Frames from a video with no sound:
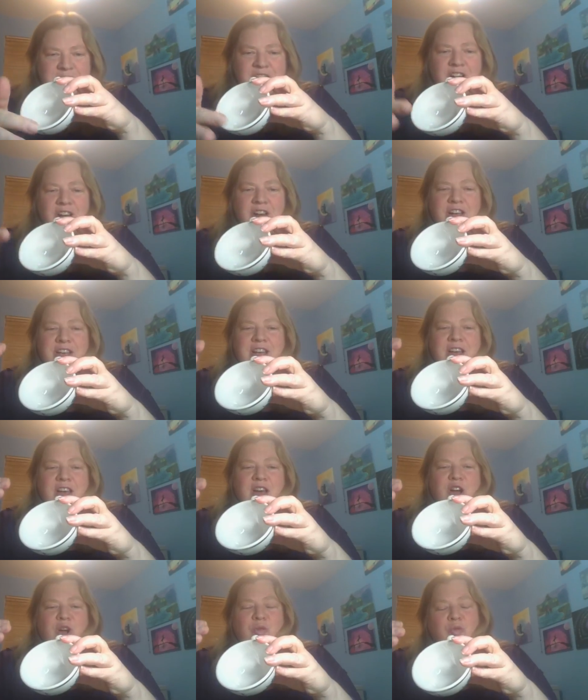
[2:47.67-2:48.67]
got
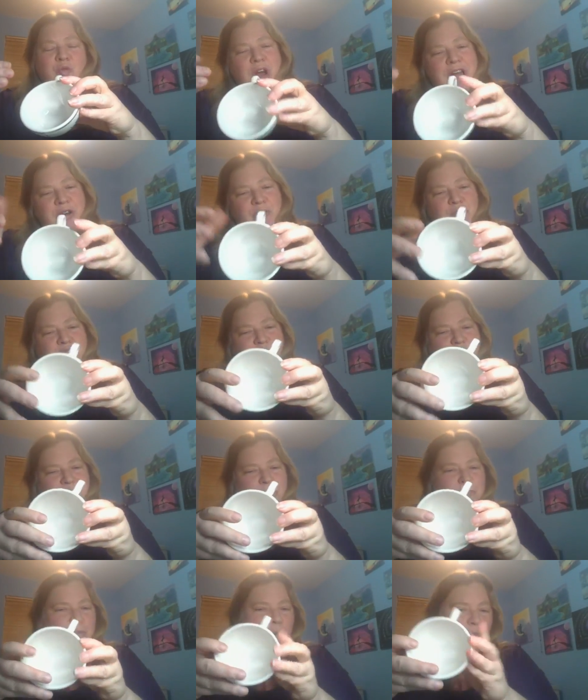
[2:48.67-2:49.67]
a rounder
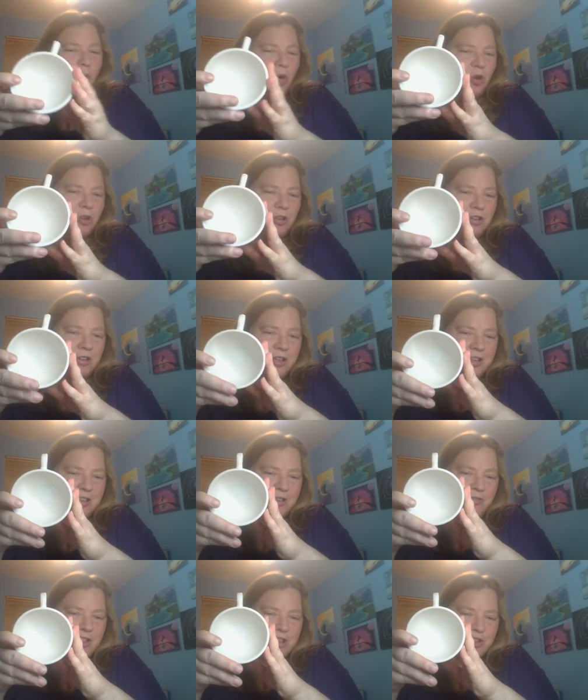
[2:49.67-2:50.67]
bowl,
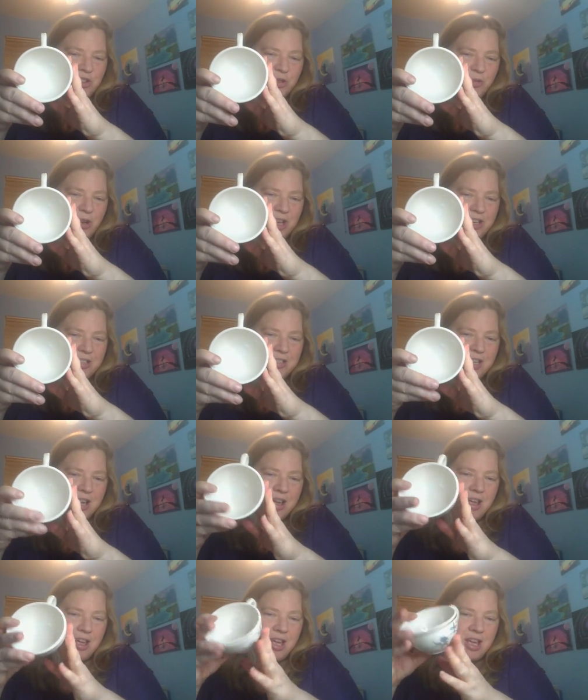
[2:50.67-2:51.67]
if that's the right,
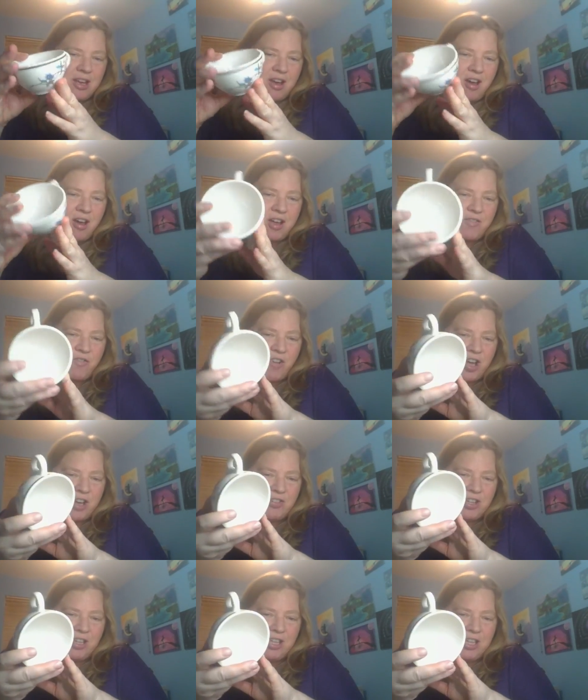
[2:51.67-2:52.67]
and I
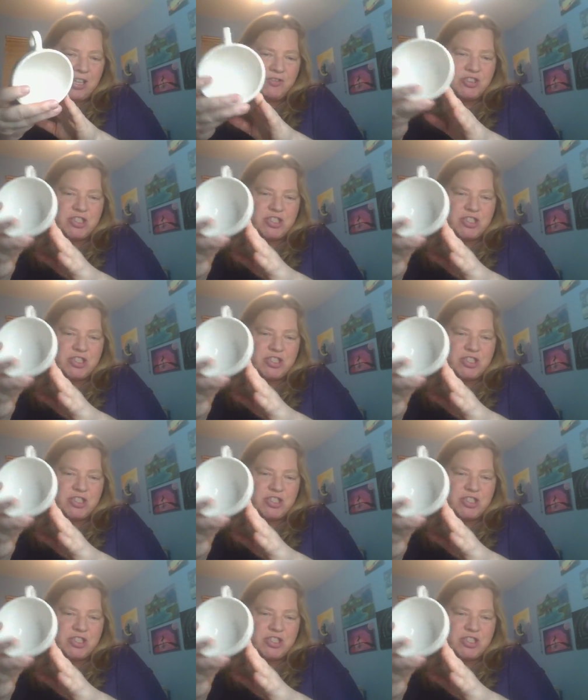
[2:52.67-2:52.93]
find the leaves